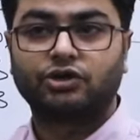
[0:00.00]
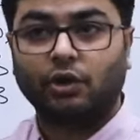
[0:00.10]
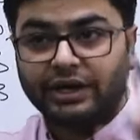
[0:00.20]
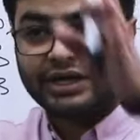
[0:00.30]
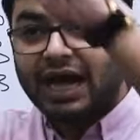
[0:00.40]

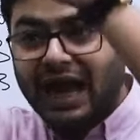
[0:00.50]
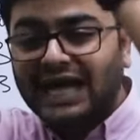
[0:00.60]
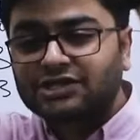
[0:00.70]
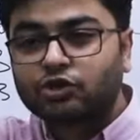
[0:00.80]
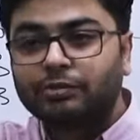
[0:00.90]
So it
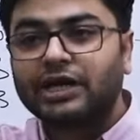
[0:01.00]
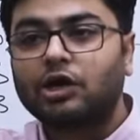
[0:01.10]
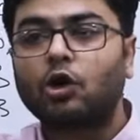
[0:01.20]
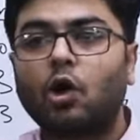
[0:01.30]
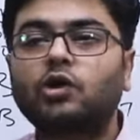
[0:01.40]
has to be
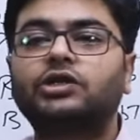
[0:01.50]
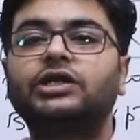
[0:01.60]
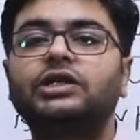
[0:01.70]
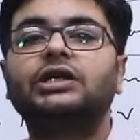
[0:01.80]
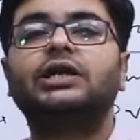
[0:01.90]

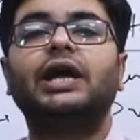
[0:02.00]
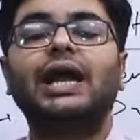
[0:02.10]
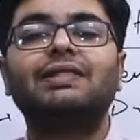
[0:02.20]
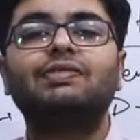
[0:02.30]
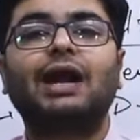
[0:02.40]
cloaked
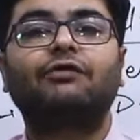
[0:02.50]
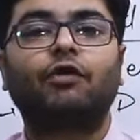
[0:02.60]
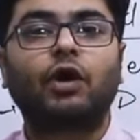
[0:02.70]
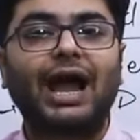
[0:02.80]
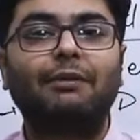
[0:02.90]
in that
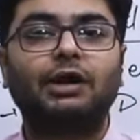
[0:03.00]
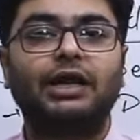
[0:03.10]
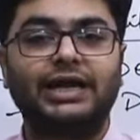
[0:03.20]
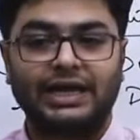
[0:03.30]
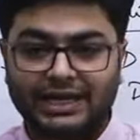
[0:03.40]

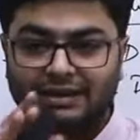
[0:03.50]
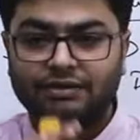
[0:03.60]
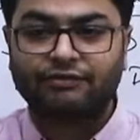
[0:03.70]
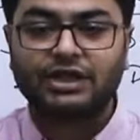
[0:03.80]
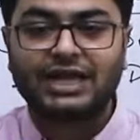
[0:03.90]

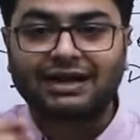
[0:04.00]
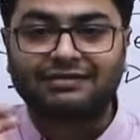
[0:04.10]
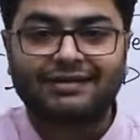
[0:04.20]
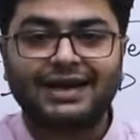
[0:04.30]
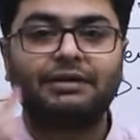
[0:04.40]
vocabulary, with
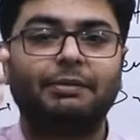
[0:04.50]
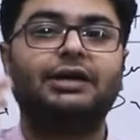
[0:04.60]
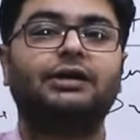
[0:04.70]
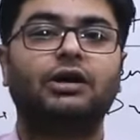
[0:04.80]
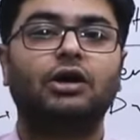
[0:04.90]
that
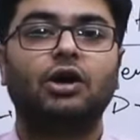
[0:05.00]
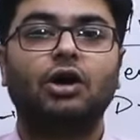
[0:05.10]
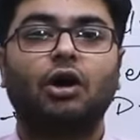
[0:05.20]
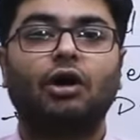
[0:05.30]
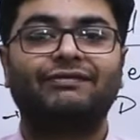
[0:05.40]
treatment
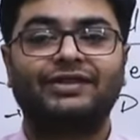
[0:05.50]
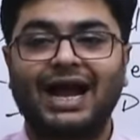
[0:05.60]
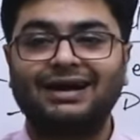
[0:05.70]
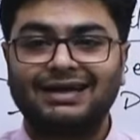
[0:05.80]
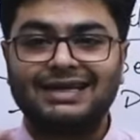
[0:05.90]
of
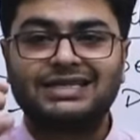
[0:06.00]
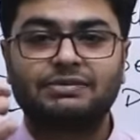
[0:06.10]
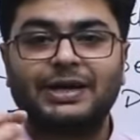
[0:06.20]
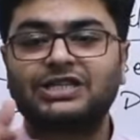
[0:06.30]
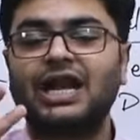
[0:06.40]
that
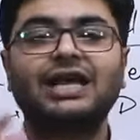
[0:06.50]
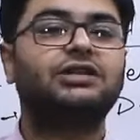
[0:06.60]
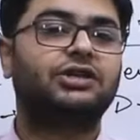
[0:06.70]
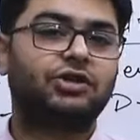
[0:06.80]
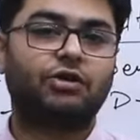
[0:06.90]

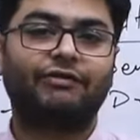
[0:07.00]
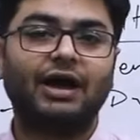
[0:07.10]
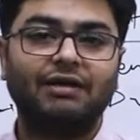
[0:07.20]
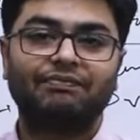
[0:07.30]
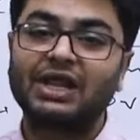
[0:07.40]
specialization of
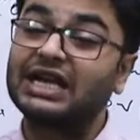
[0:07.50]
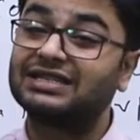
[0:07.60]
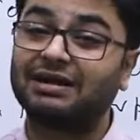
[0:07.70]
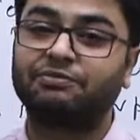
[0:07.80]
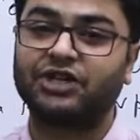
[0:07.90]
a
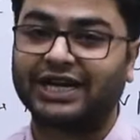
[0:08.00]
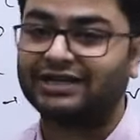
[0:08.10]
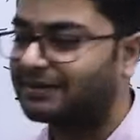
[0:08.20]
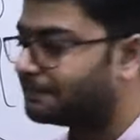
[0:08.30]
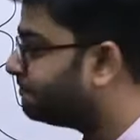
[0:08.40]

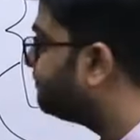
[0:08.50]
subject.